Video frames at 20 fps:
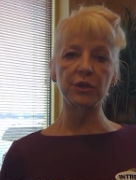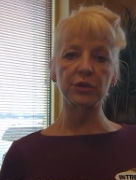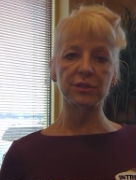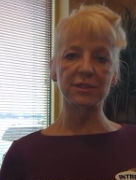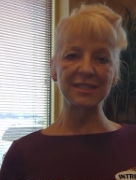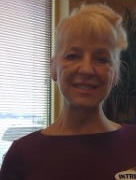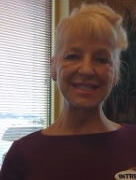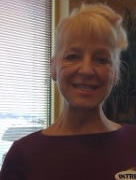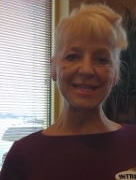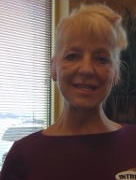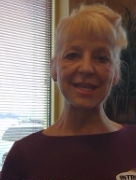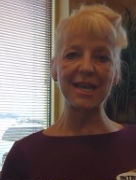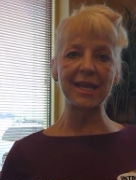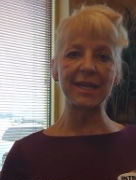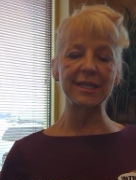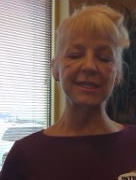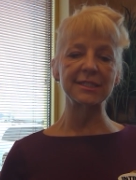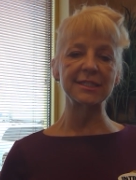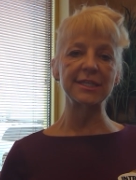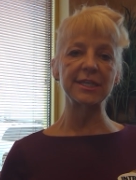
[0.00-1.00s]
You'll see
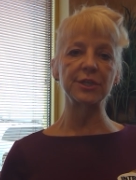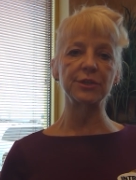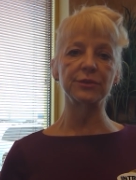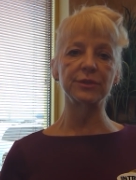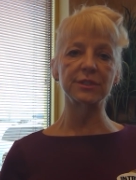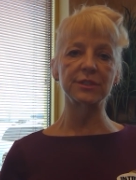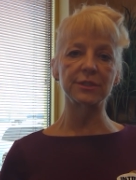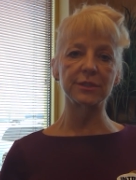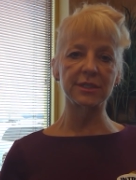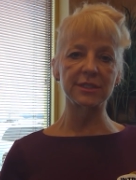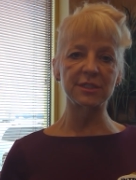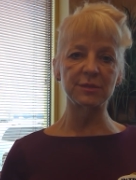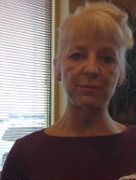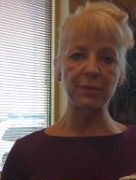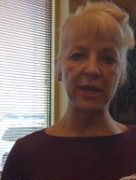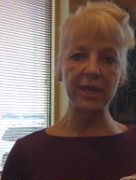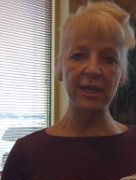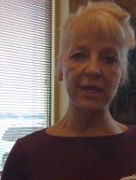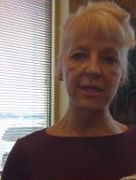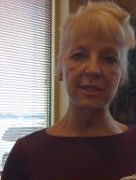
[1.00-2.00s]
that continuing to
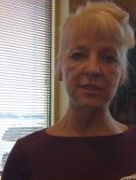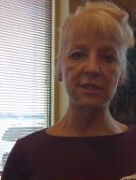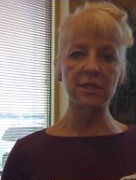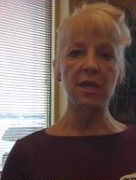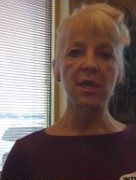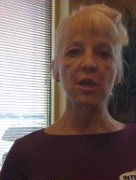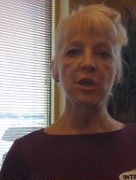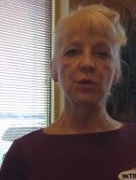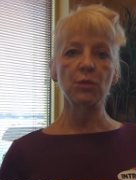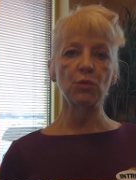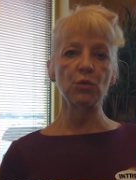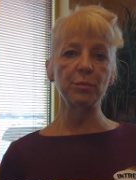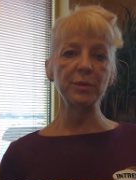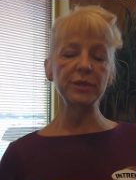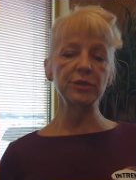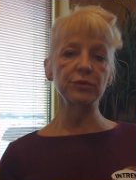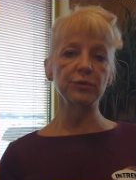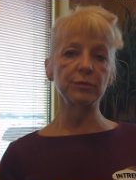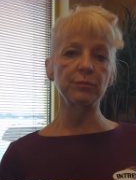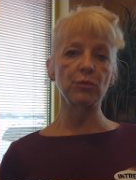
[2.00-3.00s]
expand. We'll be
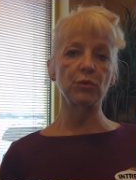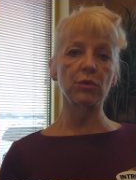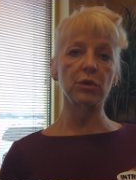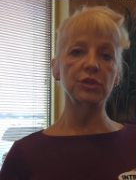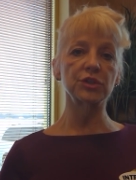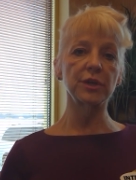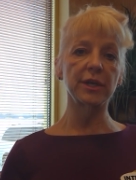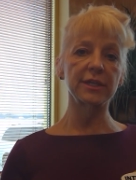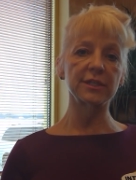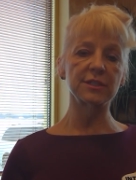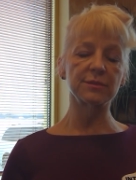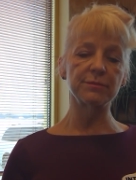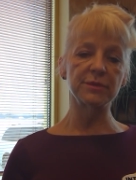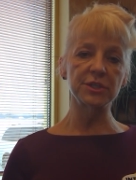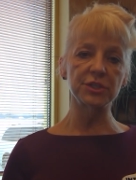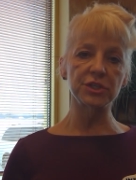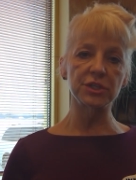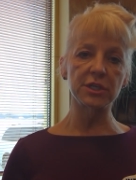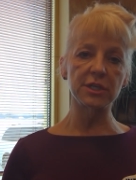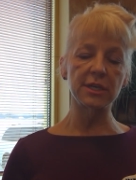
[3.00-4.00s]
doing more
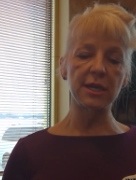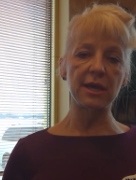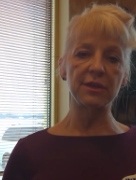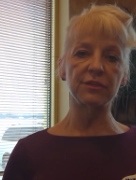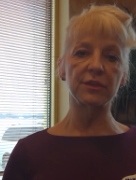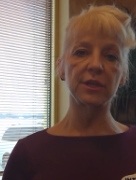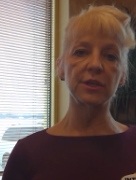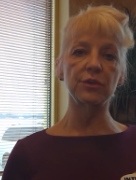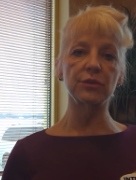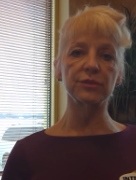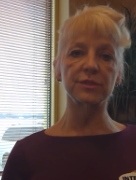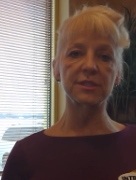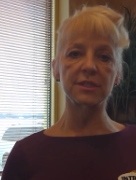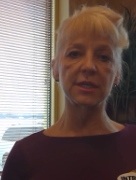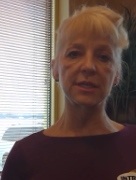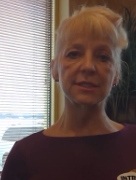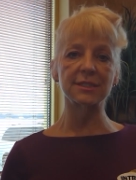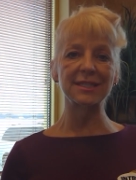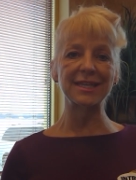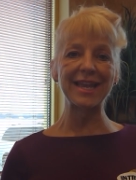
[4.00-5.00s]
transmission. I think you'll
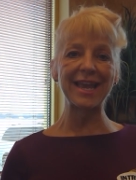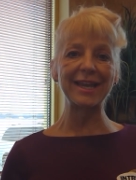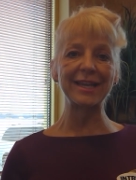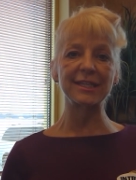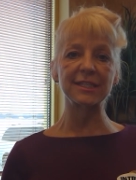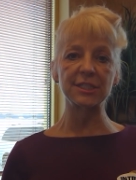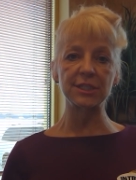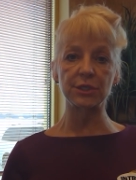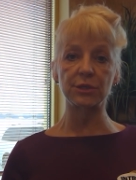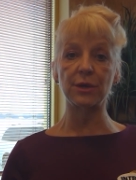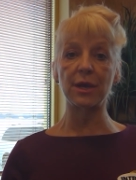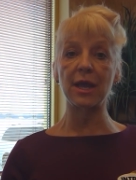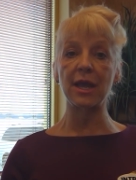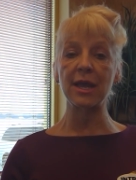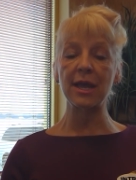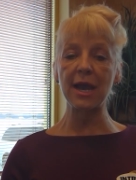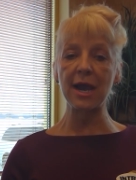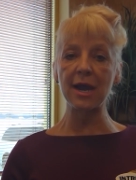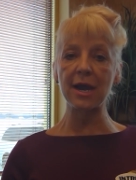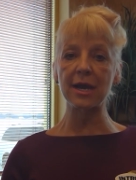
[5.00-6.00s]
see us get into
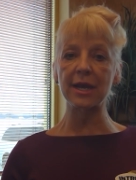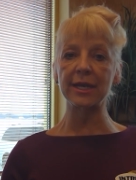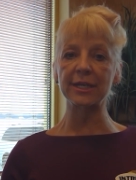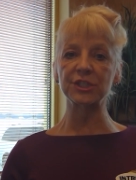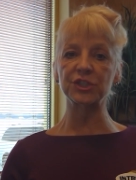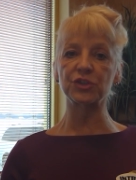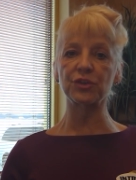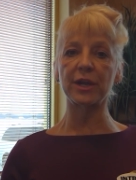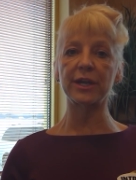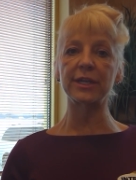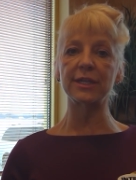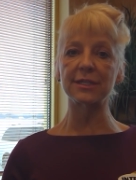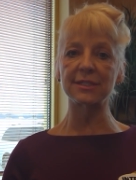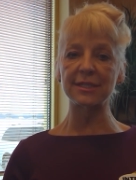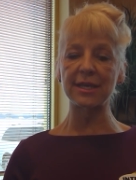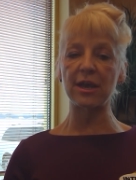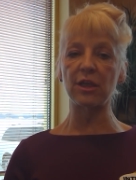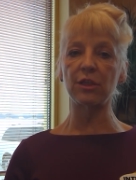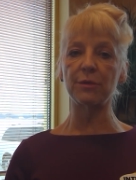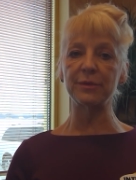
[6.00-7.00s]
extraneous
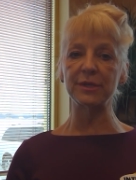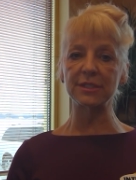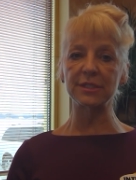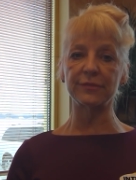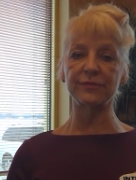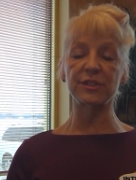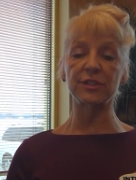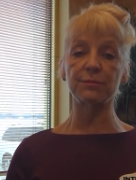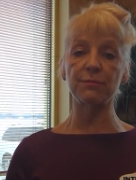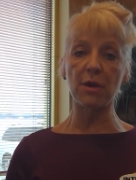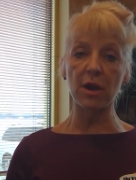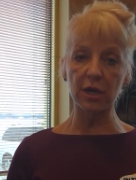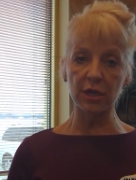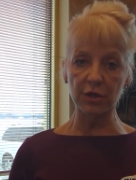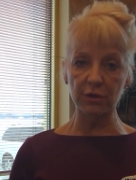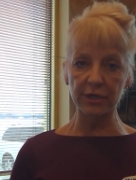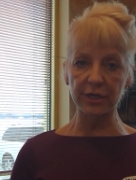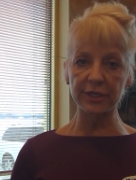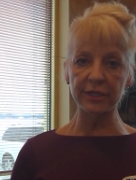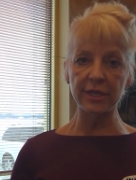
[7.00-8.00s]
elements of smart
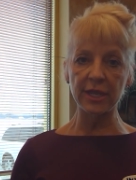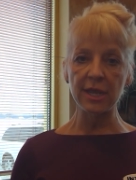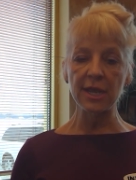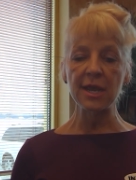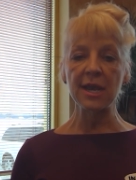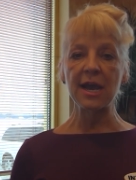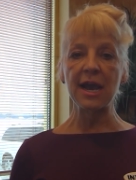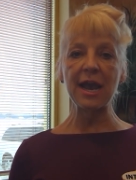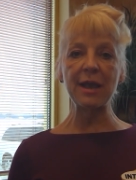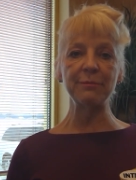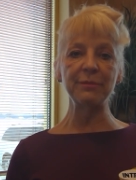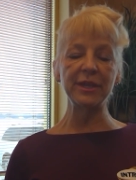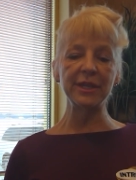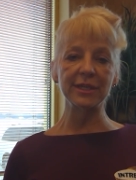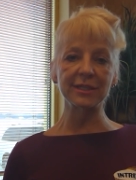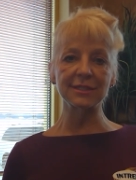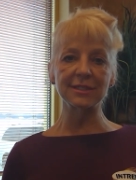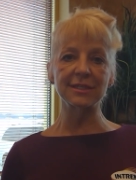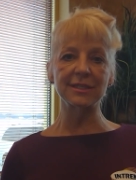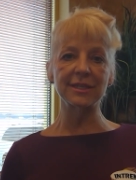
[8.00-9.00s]
grid. I'm
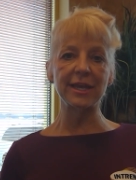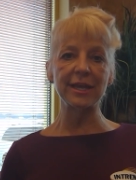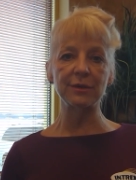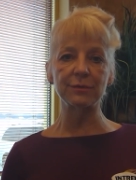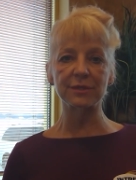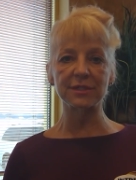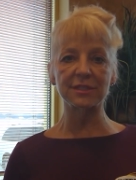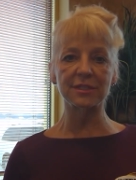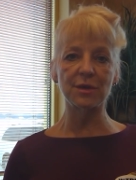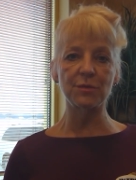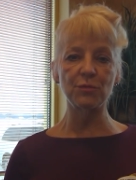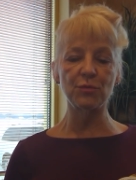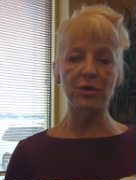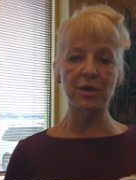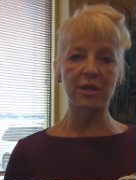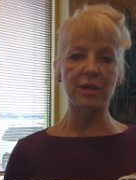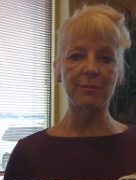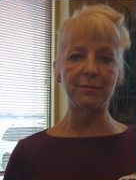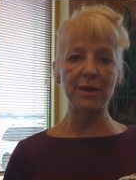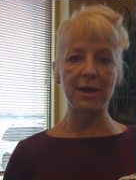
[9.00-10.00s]
meeting today with
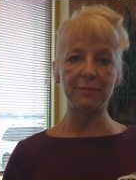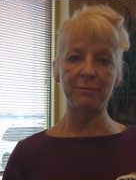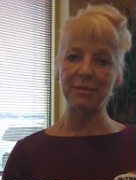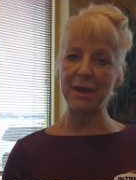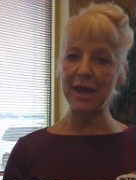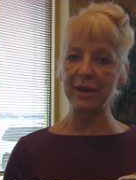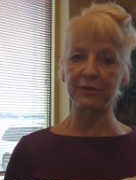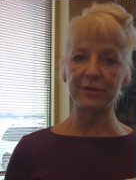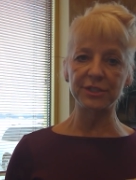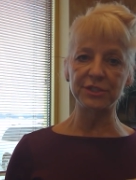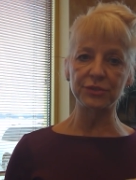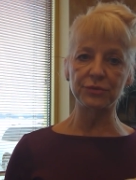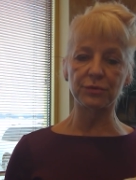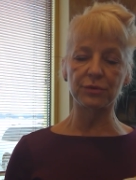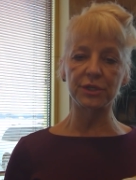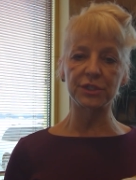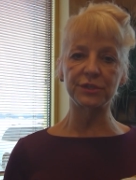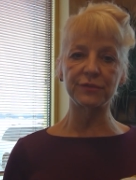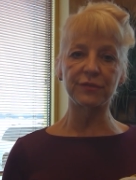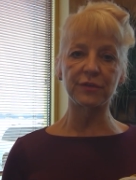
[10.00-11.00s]
someone about battery
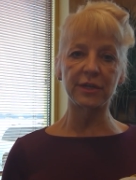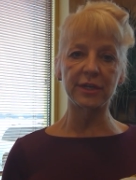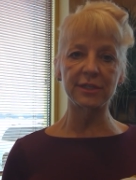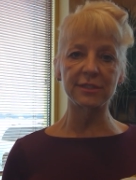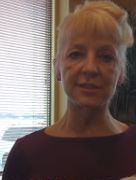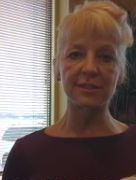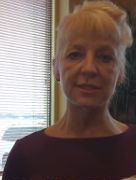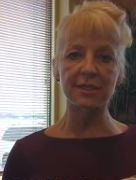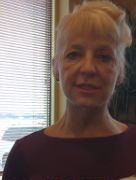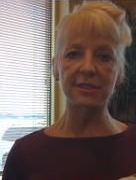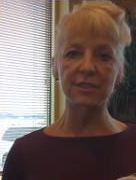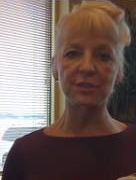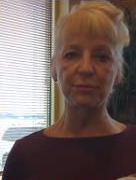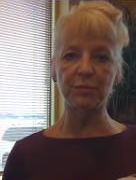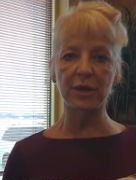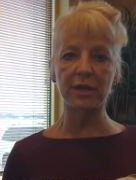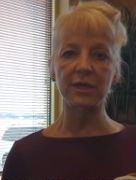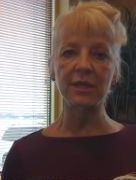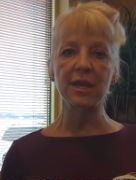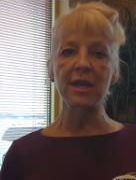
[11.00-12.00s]
storage, for instance,
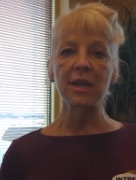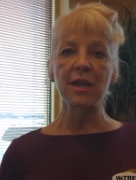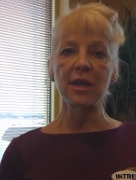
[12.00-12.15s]
but